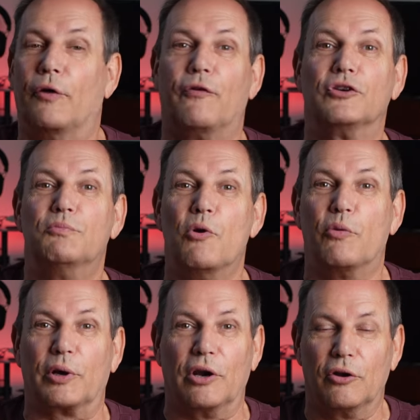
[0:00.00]
first move
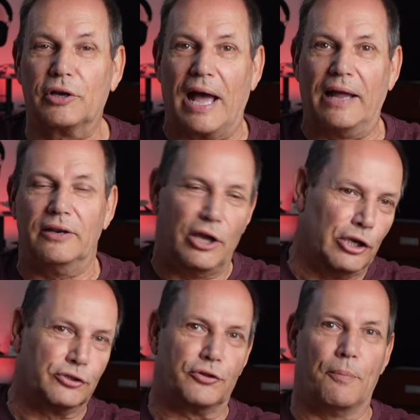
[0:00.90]
we're gonna look at
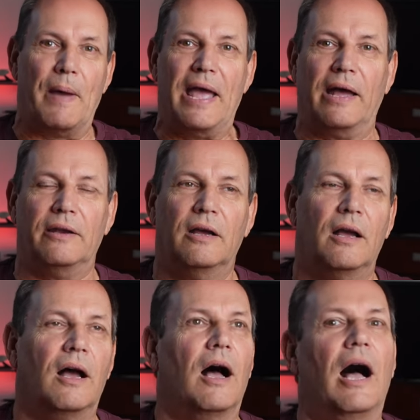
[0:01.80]
is the pan.
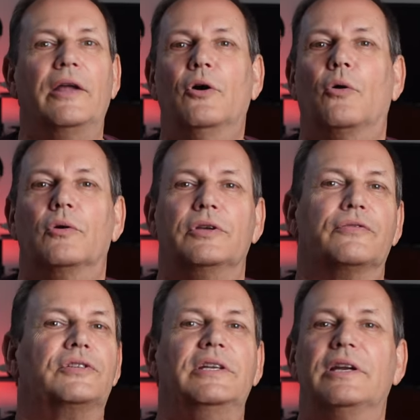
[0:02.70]
I know, you've
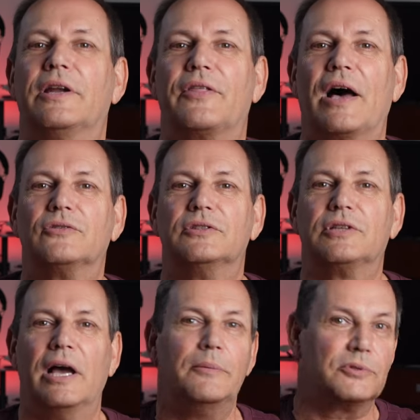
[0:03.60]
seen it 1,000
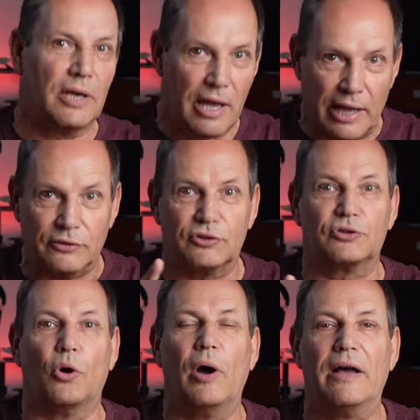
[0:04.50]
times, and
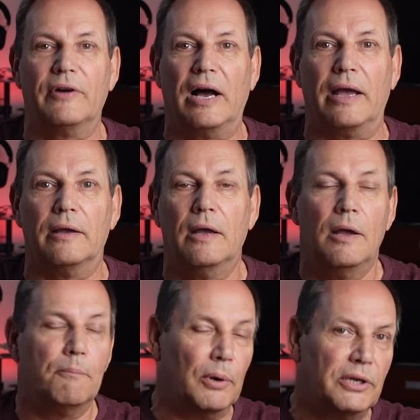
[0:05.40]
so have I.
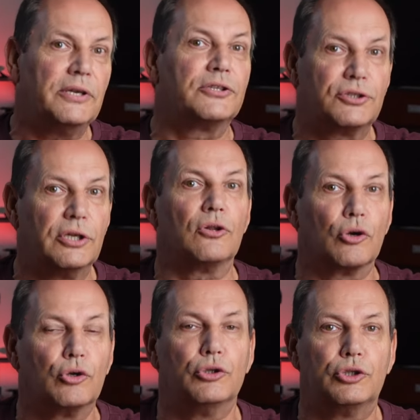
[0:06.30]
But it is still a
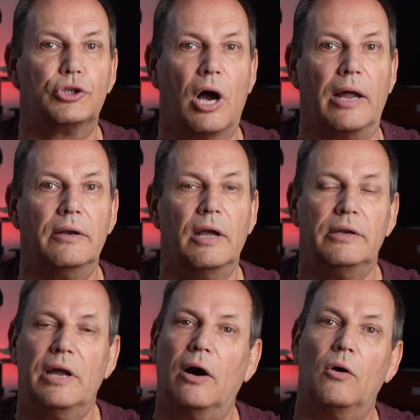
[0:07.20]
good shot.
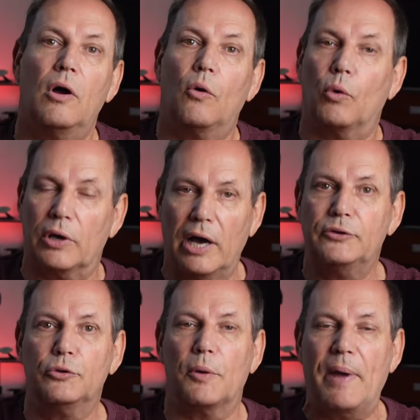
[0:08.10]
Now, when I
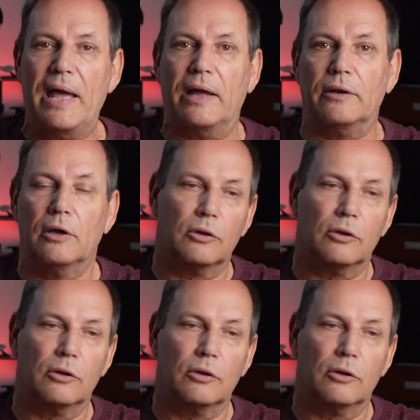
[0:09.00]
do the pan,